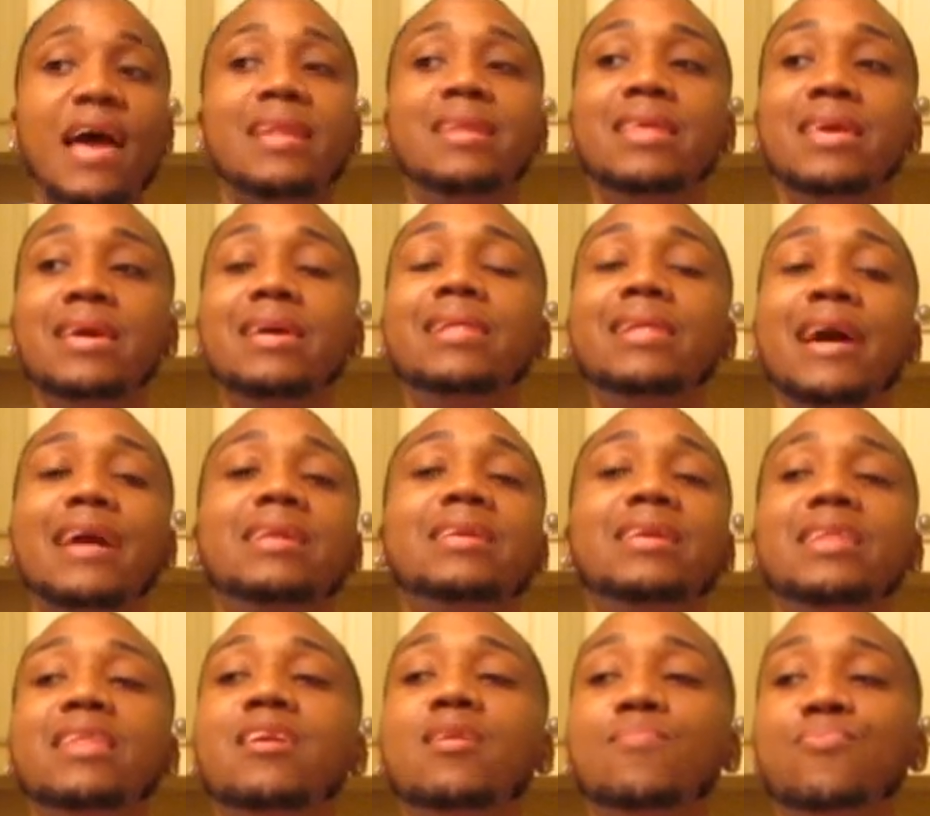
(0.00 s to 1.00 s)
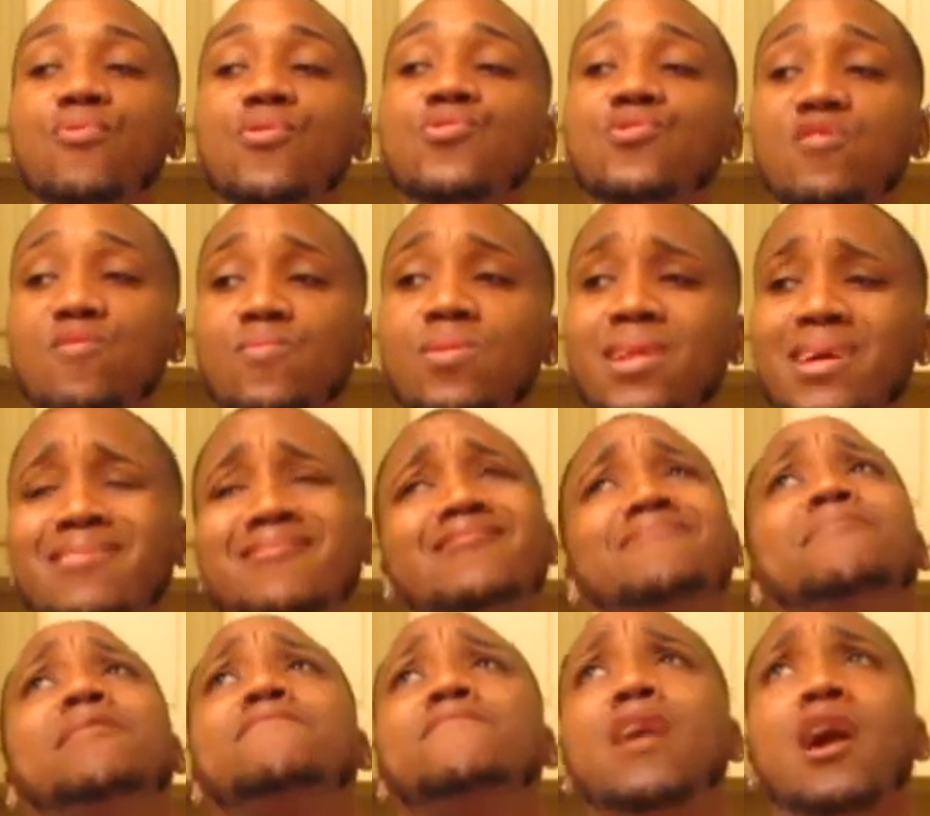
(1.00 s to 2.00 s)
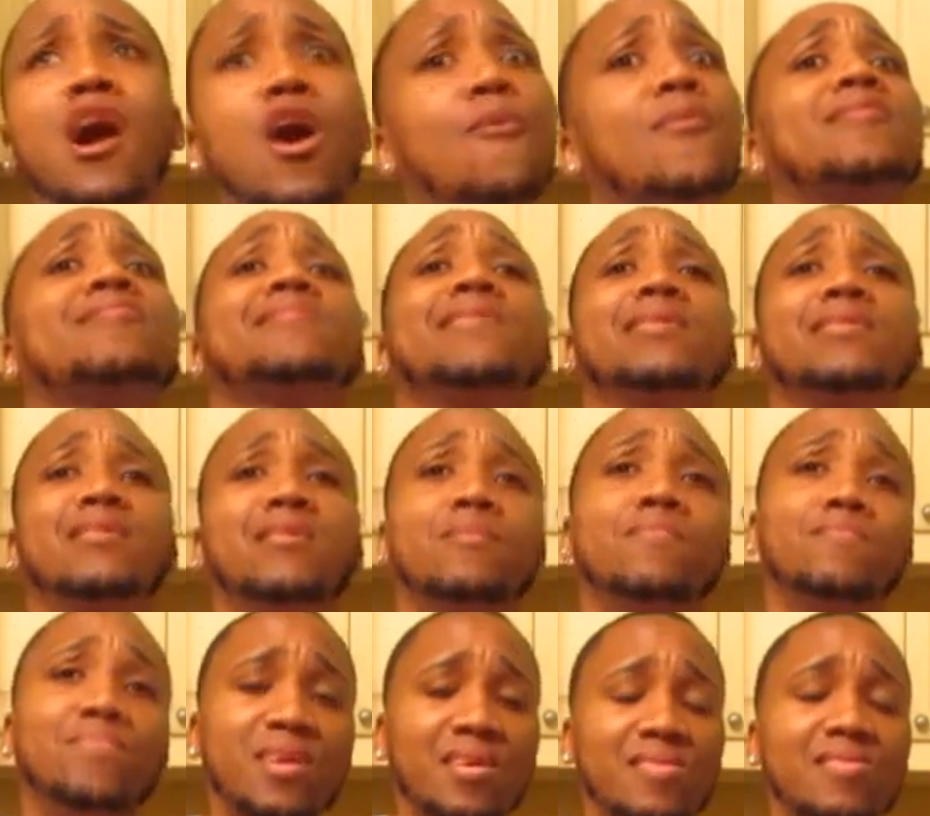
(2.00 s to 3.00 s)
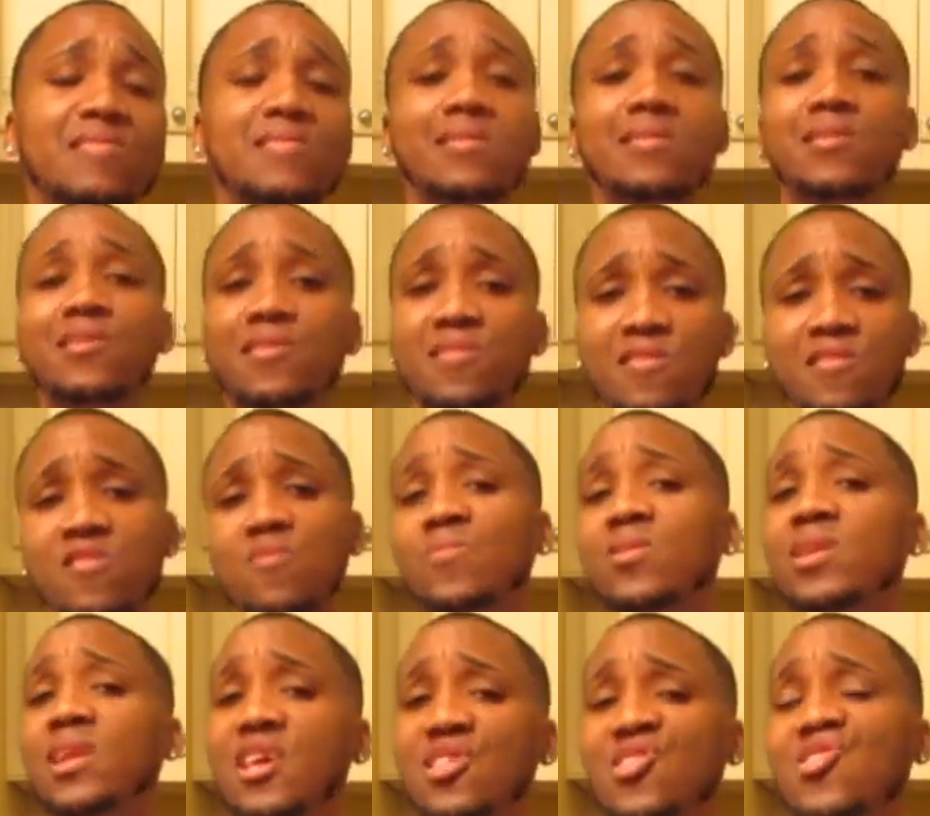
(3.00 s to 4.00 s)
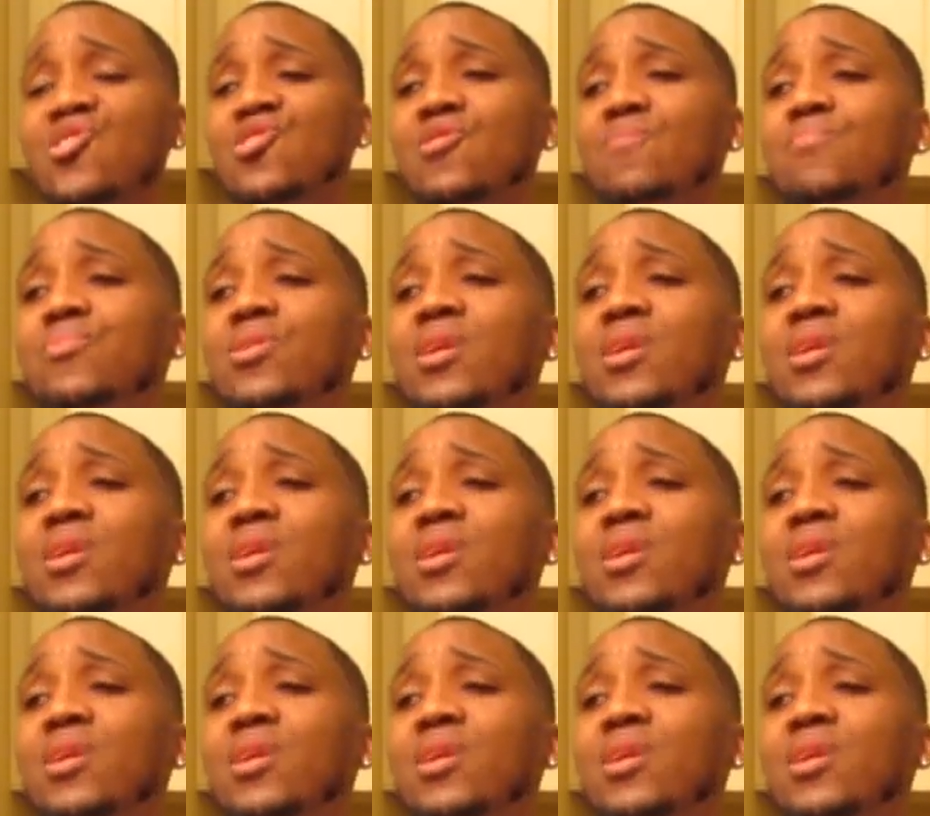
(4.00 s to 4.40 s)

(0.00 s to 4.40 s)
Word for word: I did like Nene and Porsha's relationship. I've always liked their big sister, little sister relationship.